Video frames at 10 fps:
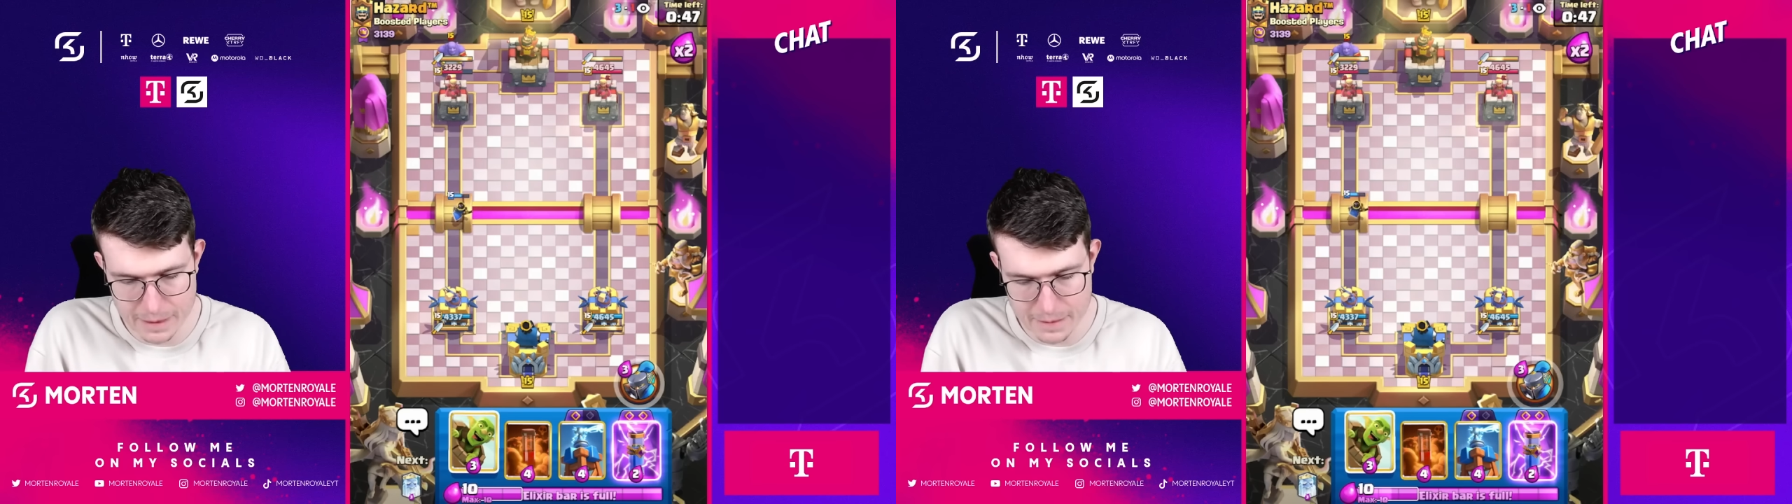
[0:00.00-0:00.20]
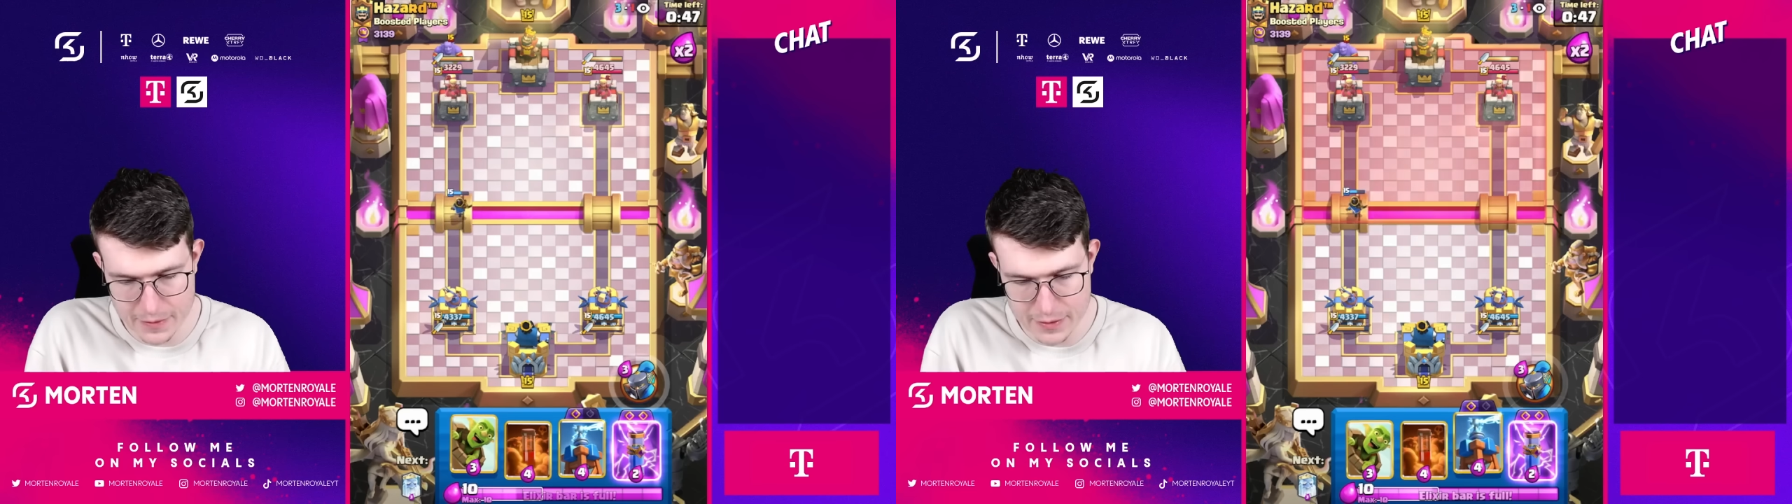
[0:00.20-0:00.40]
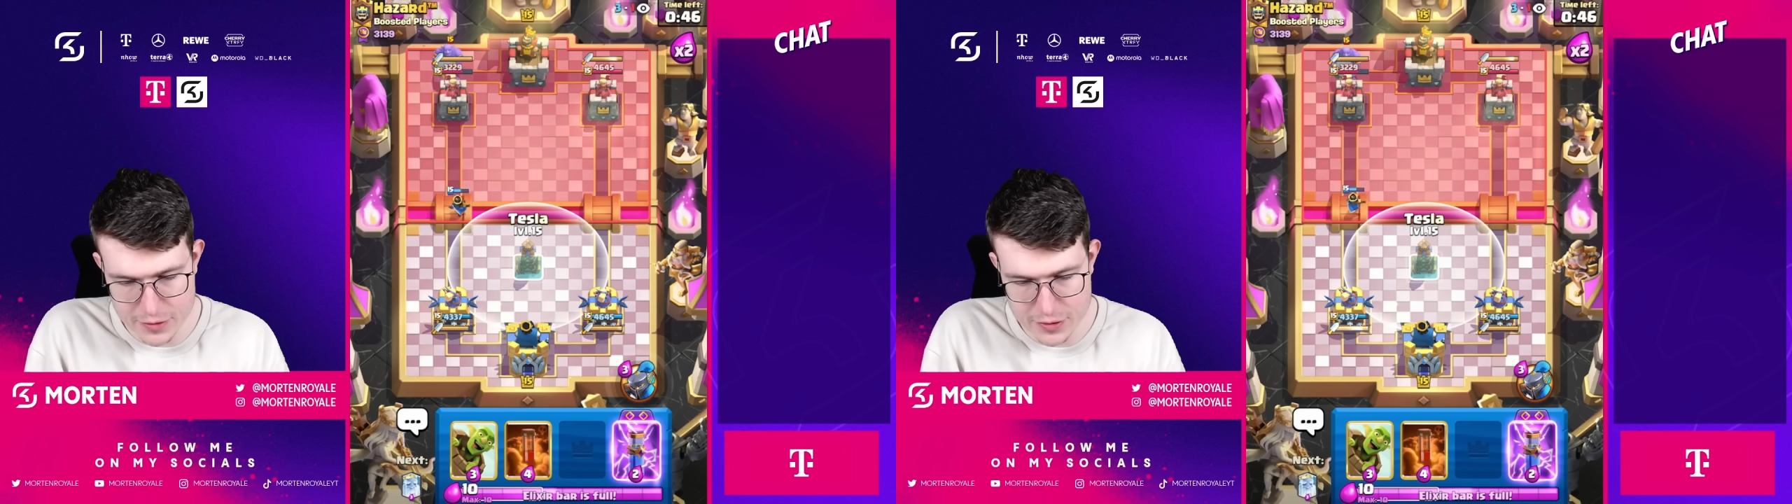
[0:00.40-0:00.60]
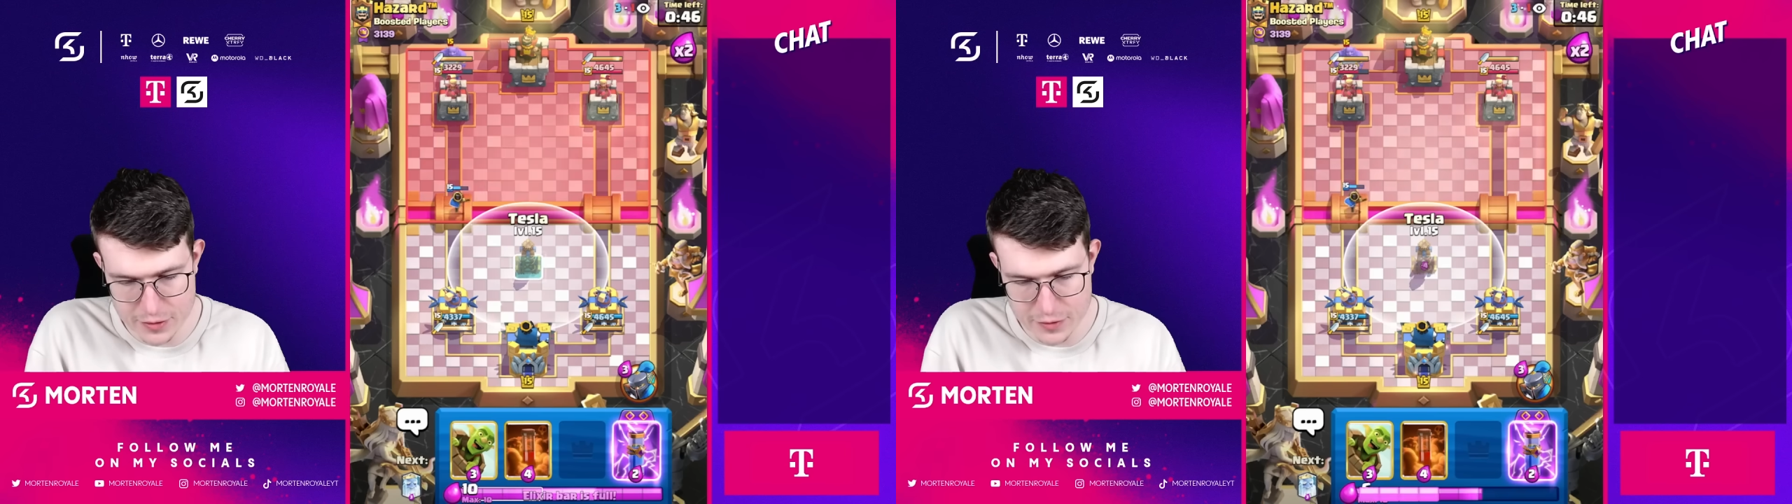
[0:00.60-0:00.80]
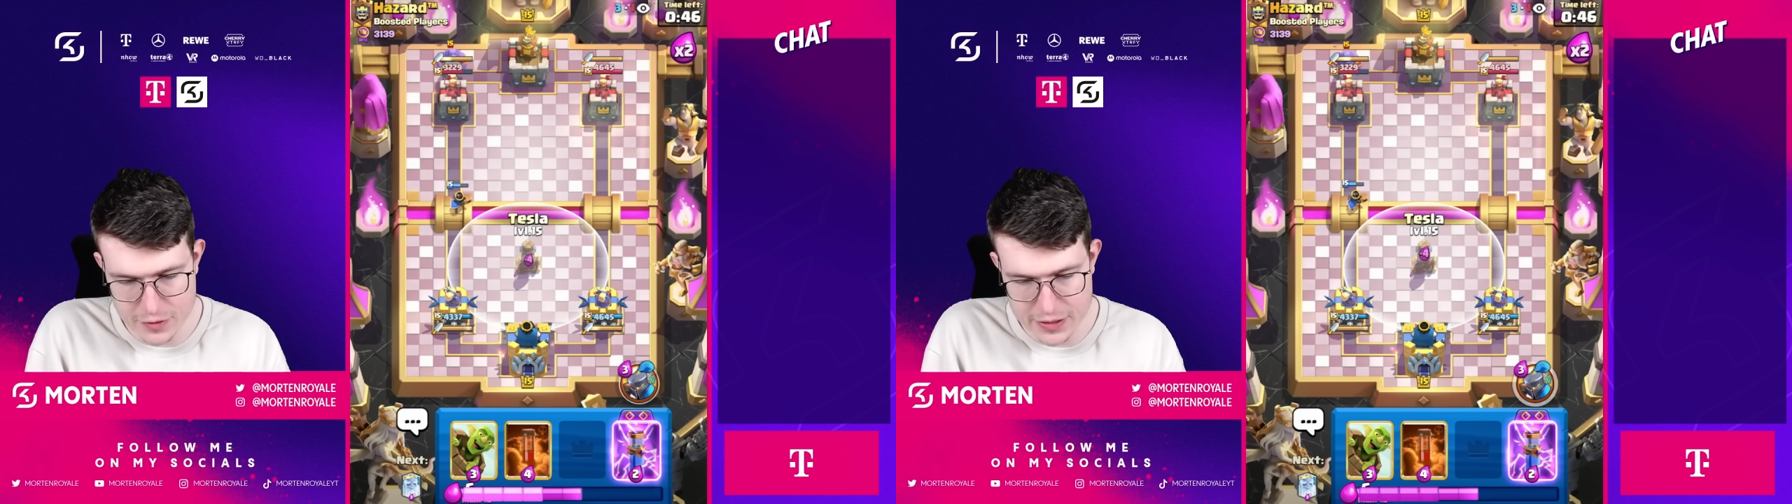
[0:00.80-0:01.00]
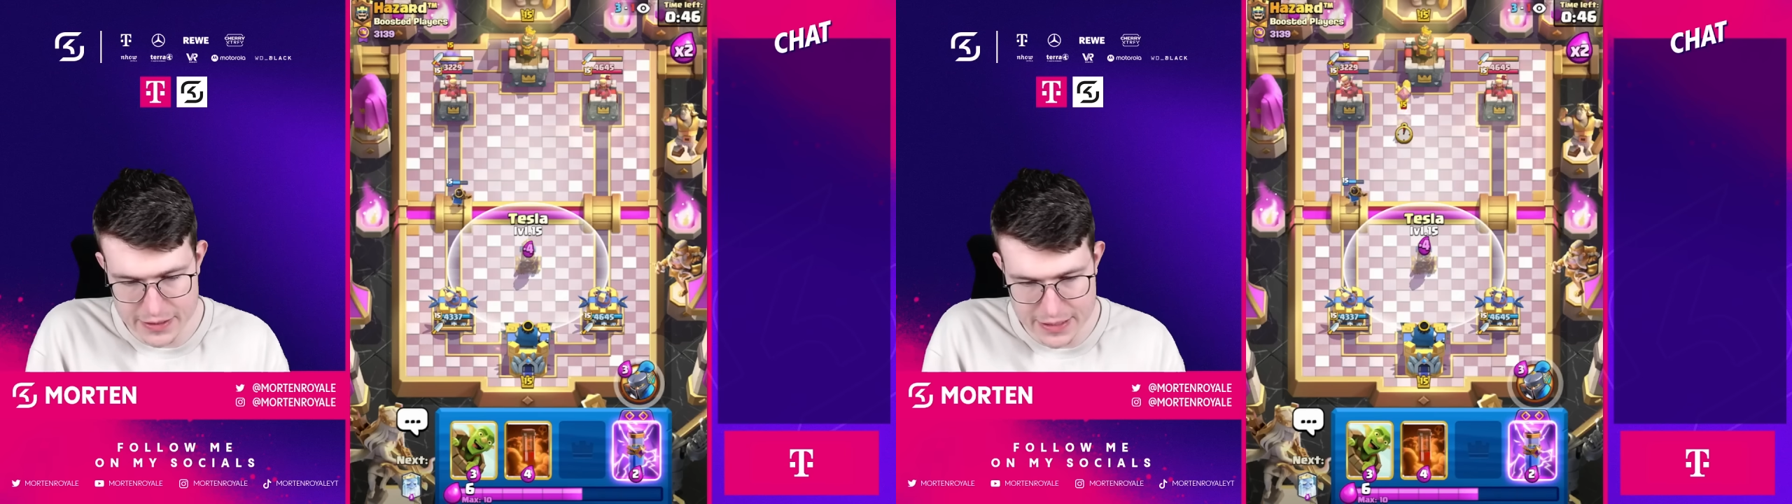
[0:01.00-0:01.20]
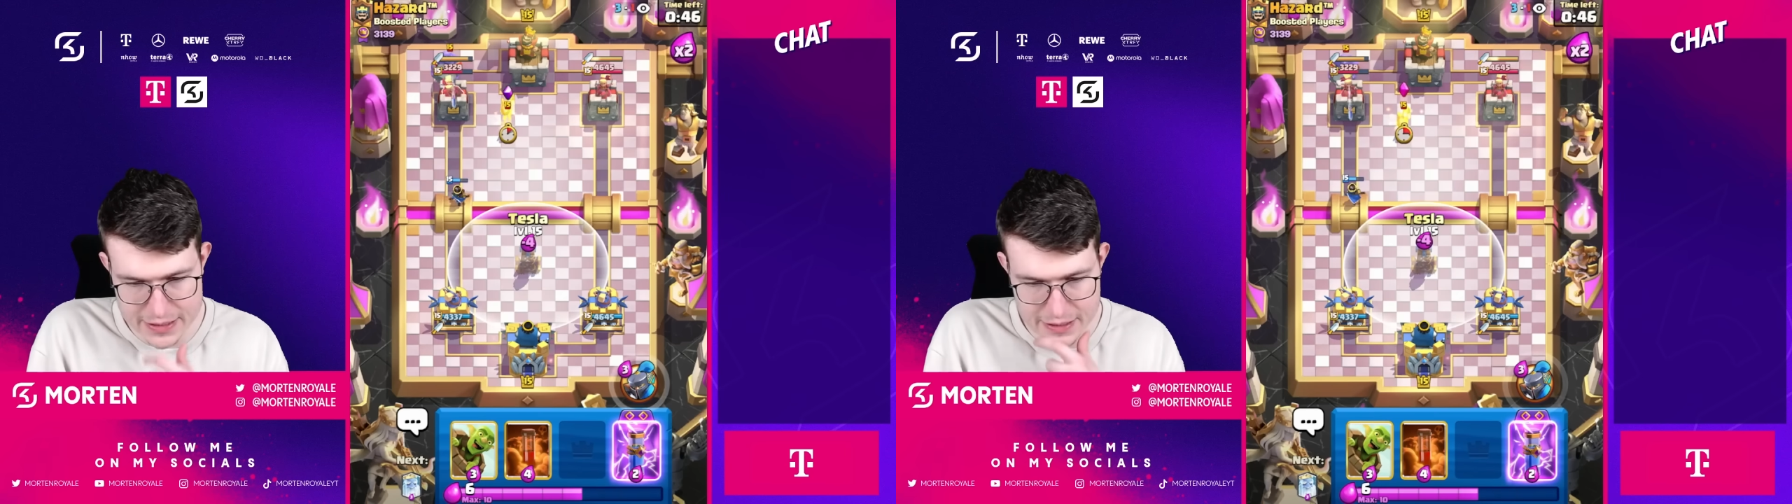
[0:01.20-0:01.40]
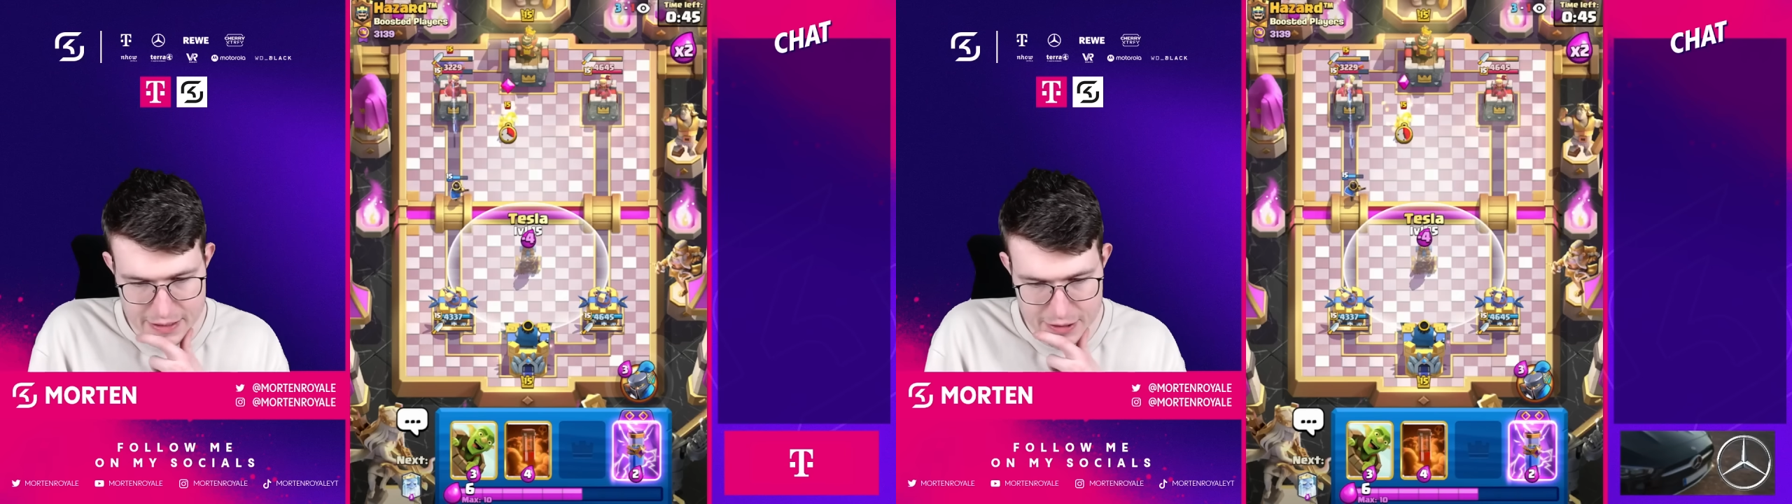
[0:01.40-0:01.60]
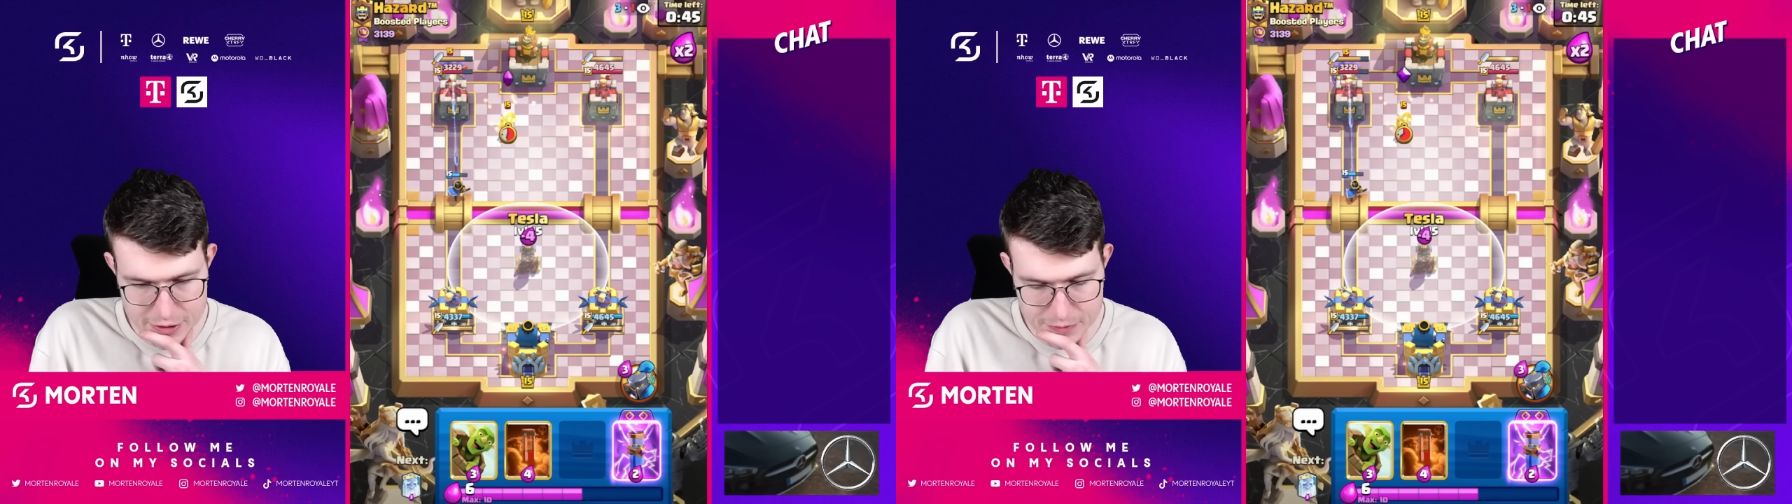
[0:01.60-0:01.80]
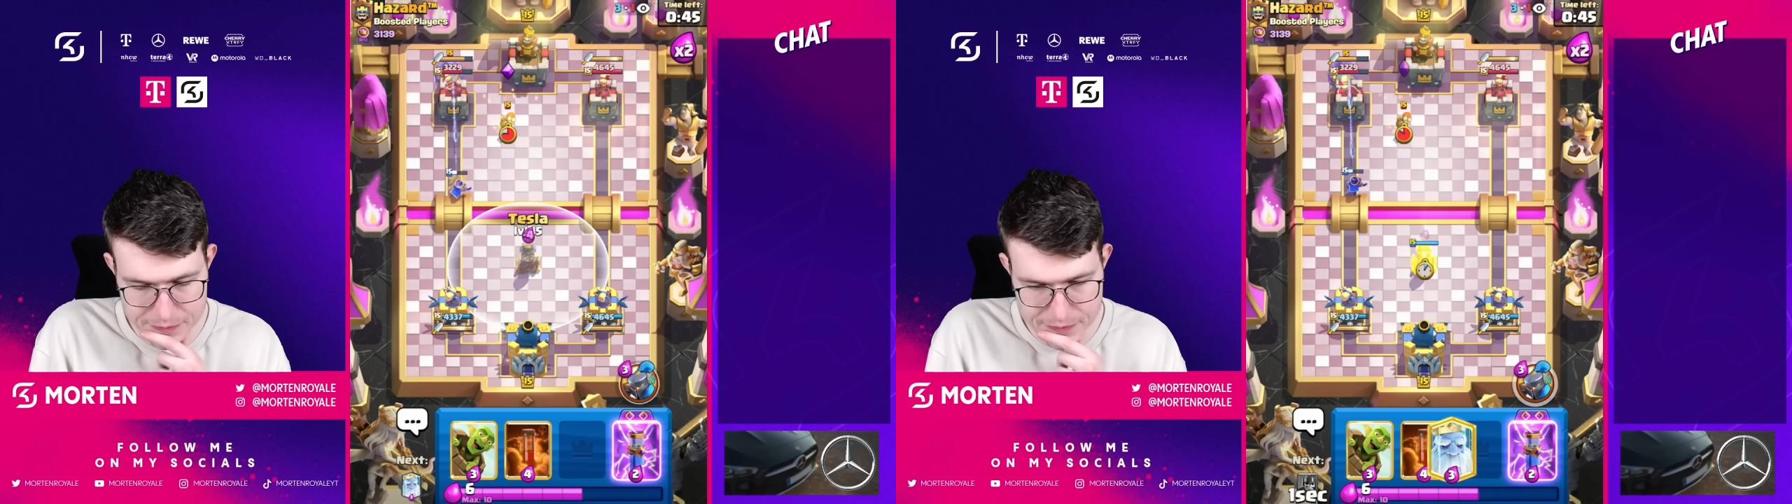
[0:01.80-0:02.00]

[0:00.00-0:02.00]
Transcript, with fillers: Okay, I'm just gonna go for another Tesla there though.